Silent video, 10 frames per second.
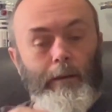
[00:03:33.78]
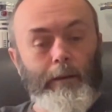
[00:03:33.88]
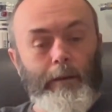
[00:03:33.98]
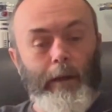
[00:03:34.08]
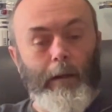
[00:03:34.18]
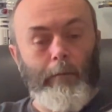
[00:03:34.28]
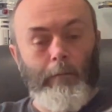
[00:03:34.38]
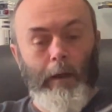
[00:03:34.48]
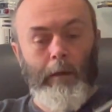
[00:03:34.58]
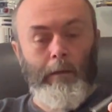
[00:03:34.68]
Now,
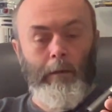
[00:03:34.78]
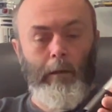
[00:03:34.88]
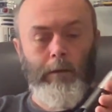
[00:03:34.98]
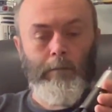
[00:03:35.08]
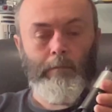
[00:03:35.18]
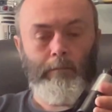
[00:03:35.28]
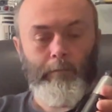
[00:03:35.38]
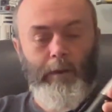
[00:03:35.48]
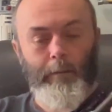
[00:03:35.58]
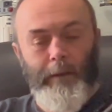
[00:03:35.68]
the
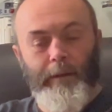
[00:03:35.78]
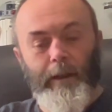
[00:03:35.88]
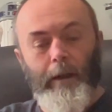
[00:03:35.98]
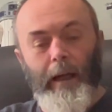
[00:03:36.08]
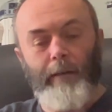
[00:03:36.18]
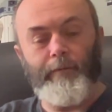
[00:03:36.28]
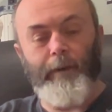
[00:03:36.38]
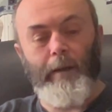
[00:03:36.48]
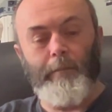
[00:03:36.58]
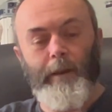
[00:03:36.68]
one thing I have
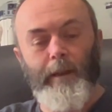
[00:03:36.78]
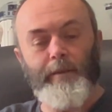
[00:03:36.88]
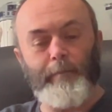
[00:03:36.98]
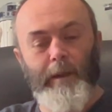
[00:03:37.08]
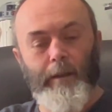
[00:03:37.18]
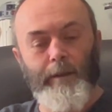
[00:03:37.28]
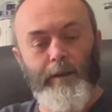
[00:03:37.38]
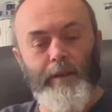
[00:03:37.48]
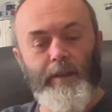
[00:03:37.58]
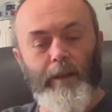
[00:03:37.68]
found with this, because of
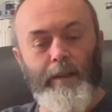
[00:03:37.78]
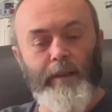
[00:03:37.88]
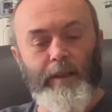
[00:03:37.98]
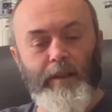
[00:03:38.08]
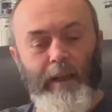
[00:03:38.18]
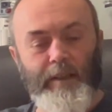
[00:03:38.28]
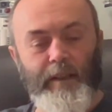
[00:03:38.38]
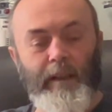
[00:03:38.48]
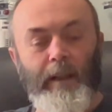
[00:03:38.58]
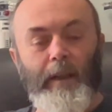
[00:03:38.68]
the size of the
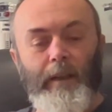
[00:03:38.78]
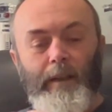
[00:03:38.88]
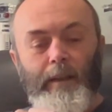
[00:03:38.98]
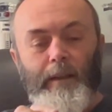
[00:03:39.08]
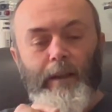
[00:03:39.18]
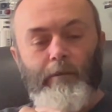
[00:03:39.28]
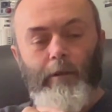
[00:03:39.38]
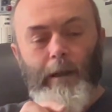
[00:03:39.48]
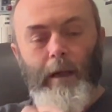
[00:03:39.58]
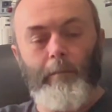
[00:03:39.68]
chassis, there are
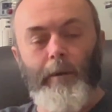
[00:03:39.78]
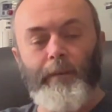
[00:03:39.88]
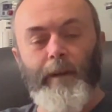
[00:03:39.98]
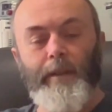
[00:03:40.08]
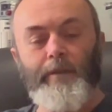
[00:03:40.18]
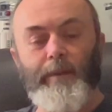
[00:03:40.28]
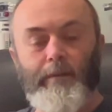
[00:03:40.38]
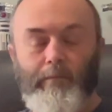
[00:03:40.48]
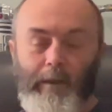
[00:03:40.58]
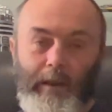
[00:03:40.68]
a couple of things
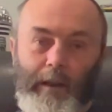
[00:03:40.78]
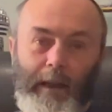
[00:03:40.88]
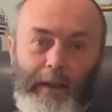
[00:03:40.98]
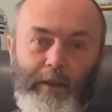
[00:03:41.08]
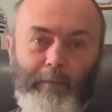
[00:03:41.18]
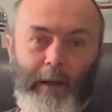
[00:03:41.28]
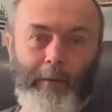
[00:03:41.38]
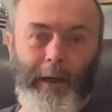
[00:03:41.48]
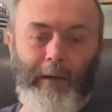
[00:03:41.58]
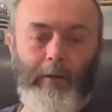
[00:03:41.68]
that you need to be
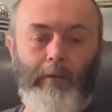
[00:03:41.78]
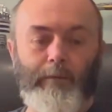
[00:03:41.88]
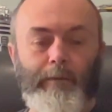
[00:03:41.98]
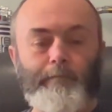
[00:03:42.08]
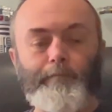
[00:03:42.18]
aware of.